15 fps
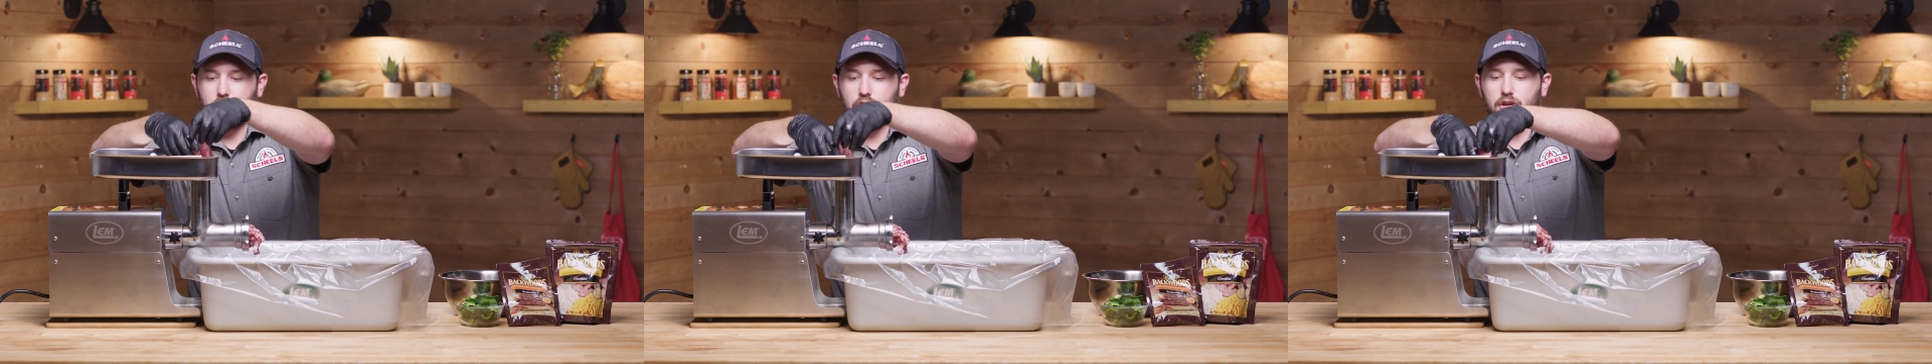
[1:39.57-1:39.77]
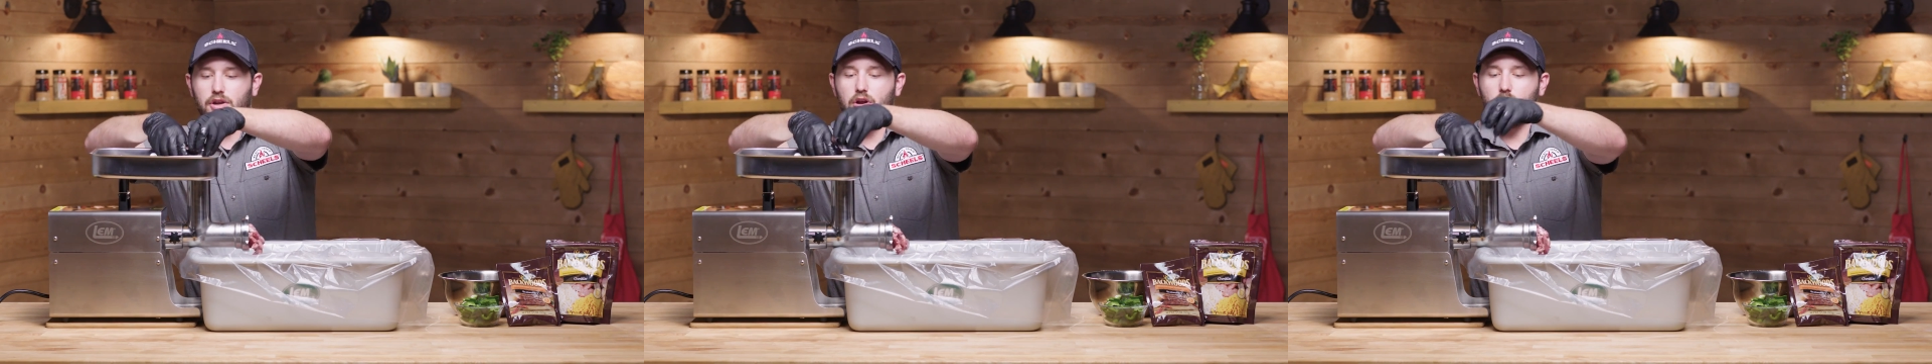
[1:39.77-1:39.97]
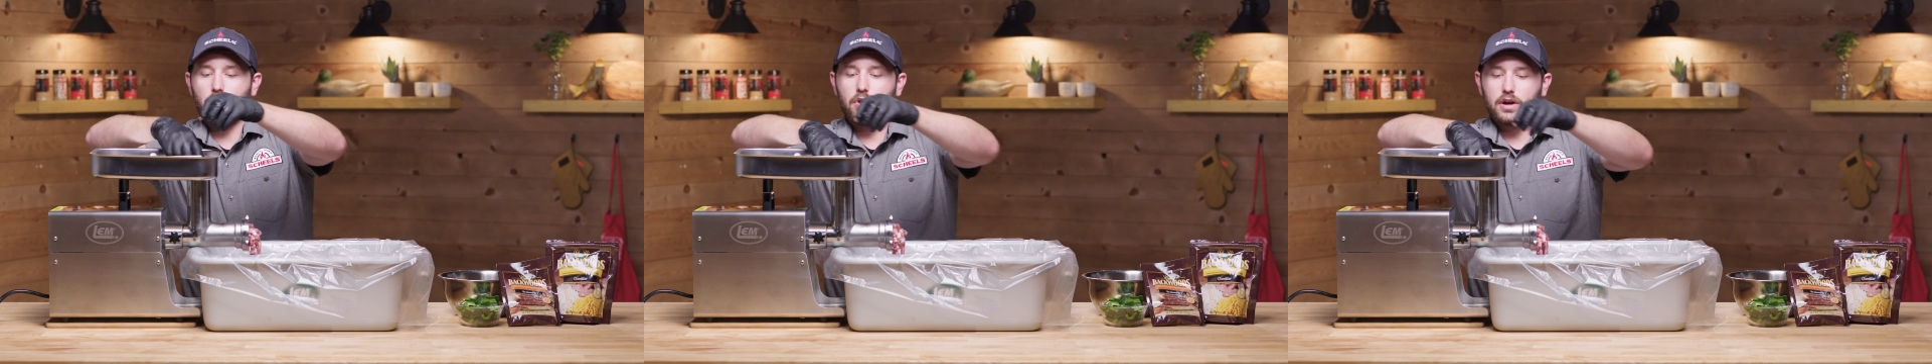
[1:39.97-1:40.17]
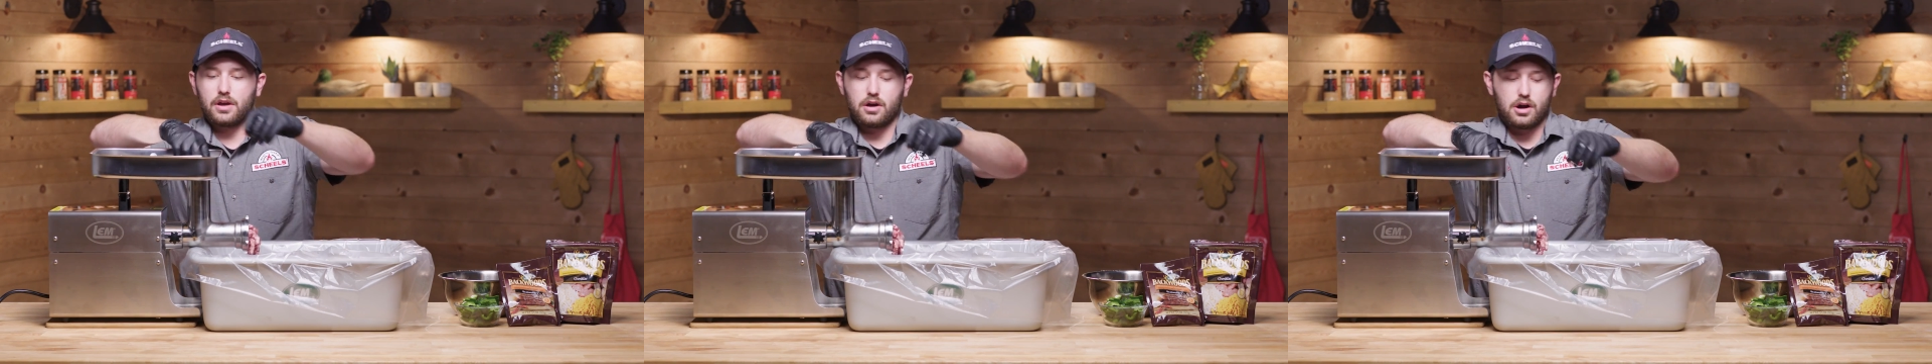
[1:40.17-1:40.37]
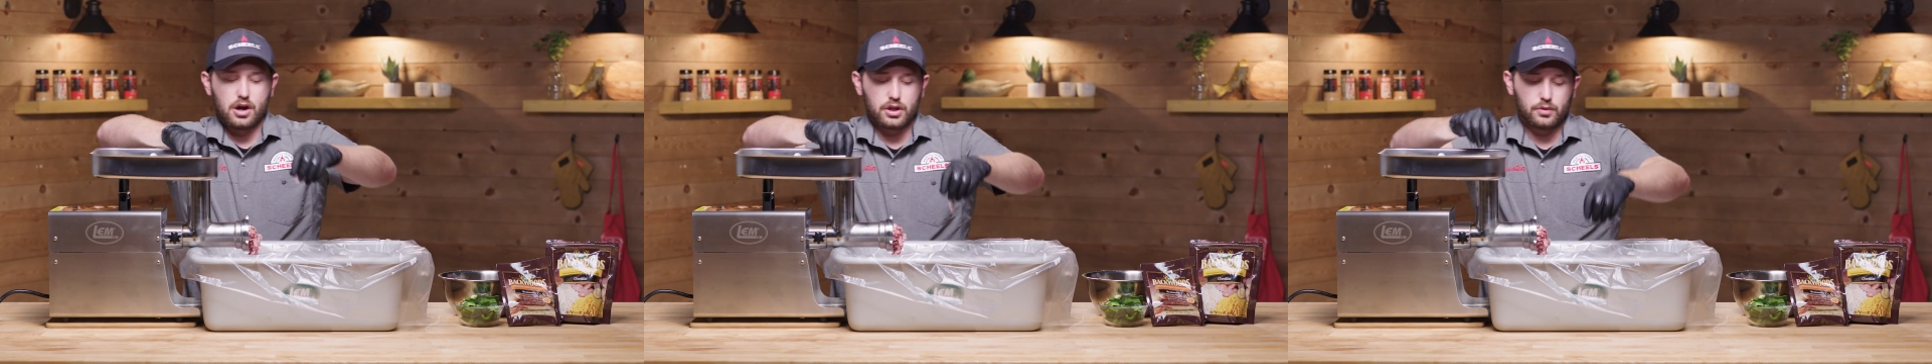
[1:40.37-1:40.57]
You don't want
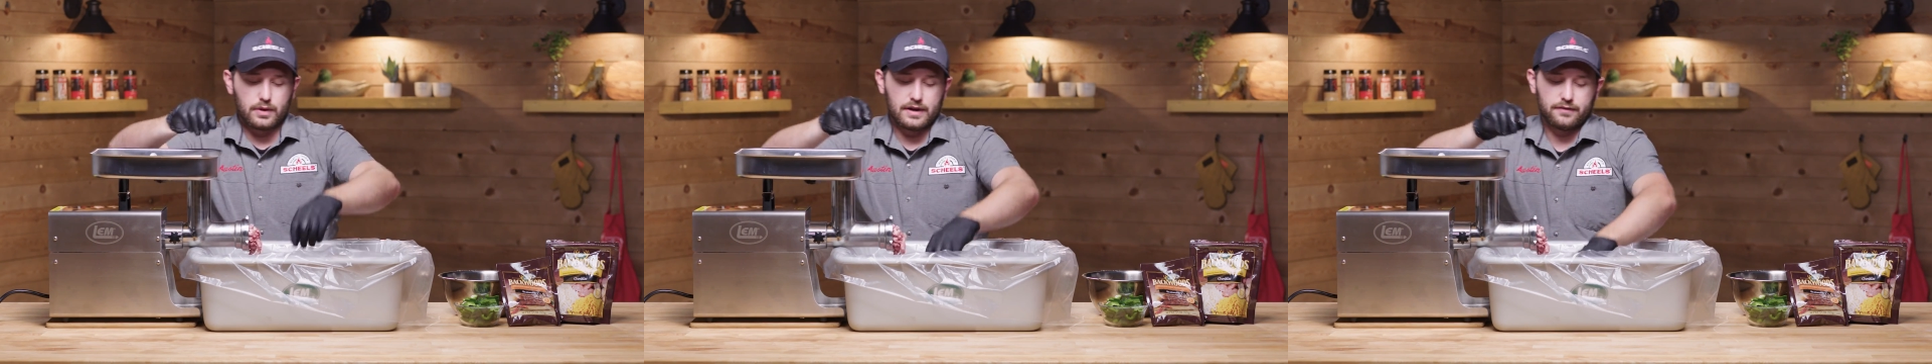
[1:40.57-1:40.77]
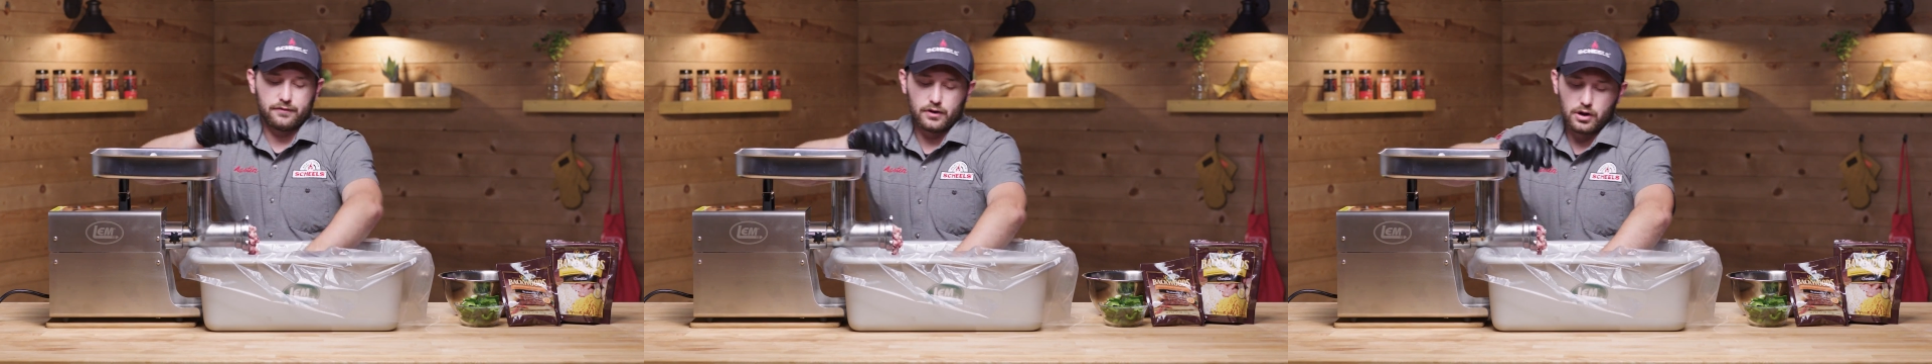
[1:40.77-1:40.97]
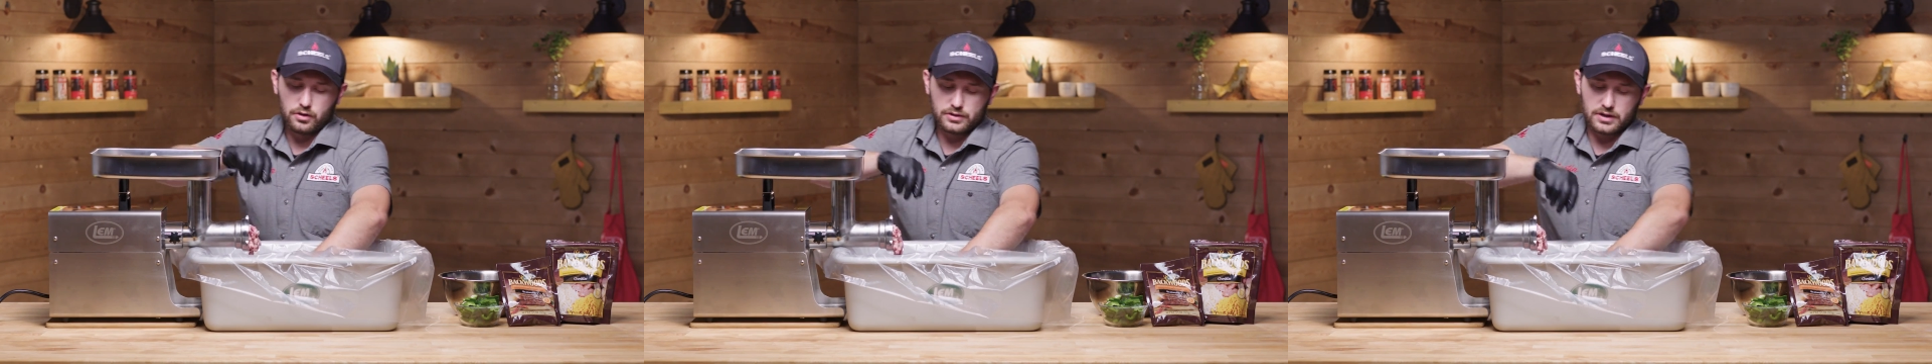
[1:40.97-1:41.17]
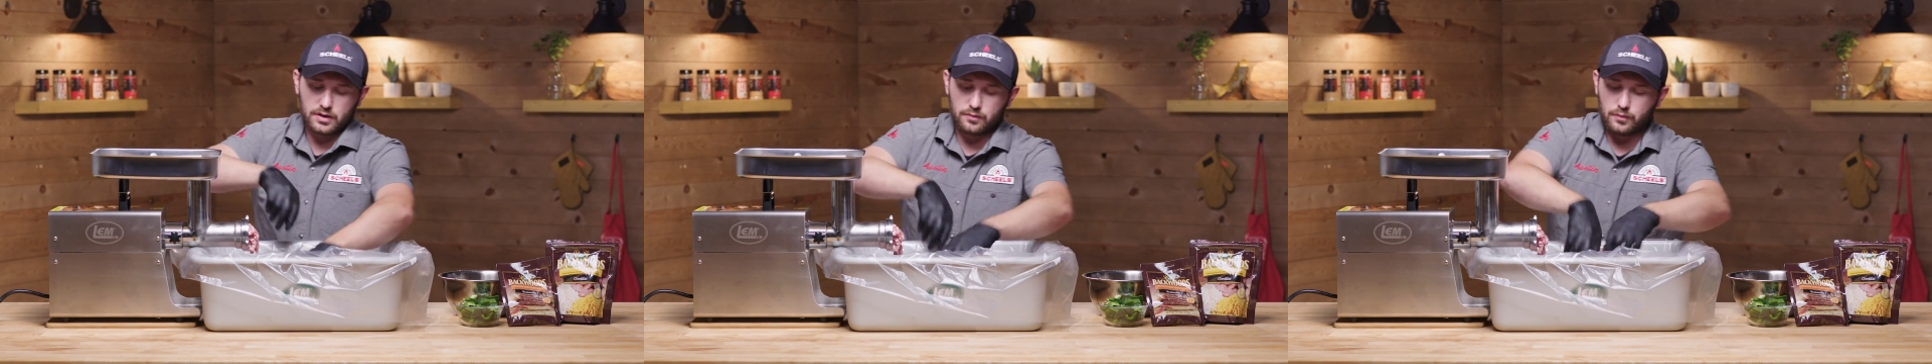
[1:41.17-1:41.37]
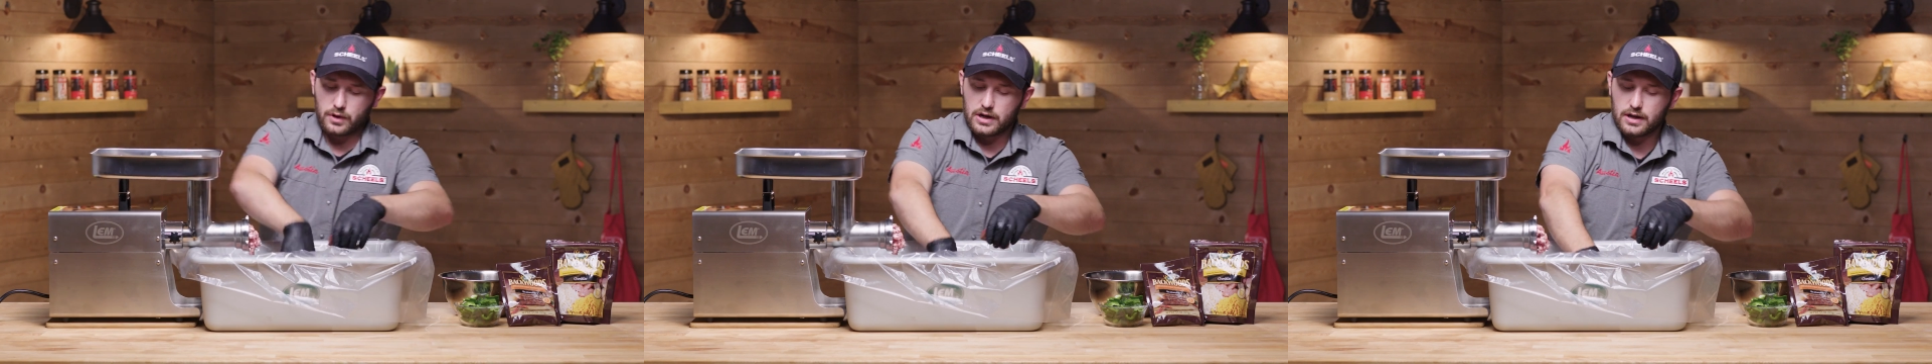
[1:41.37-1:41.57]
it all the way
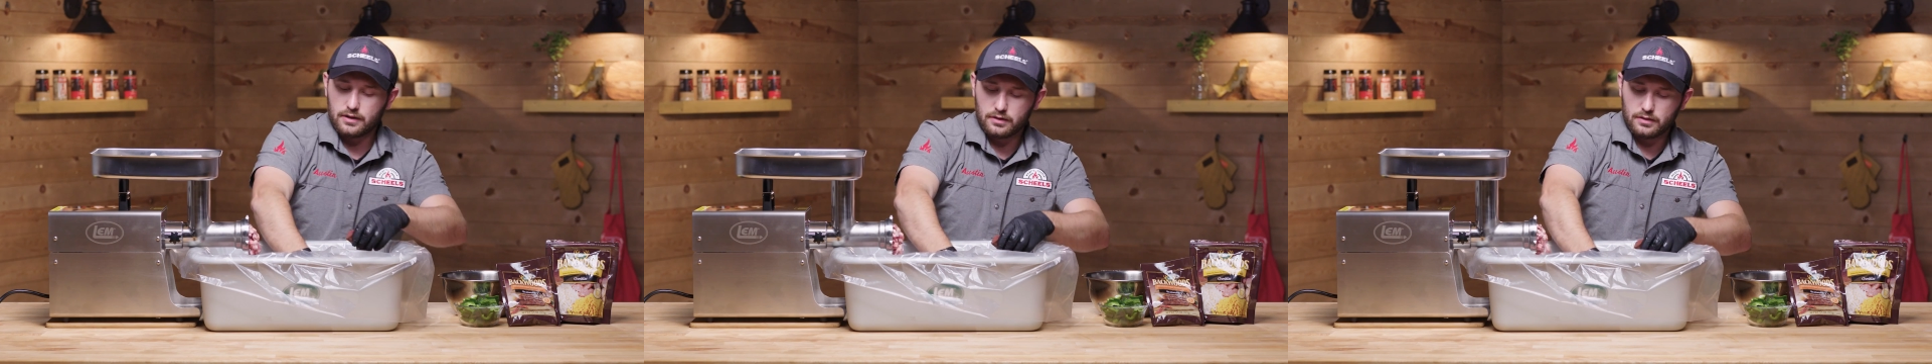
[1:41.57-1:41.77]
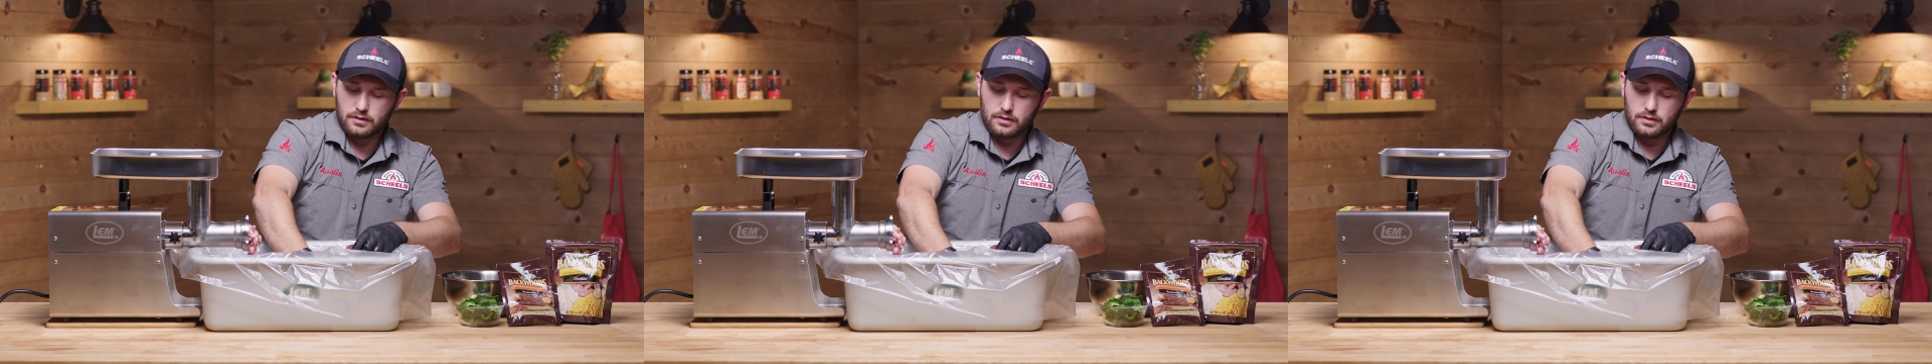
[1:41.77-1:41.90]
frozen, but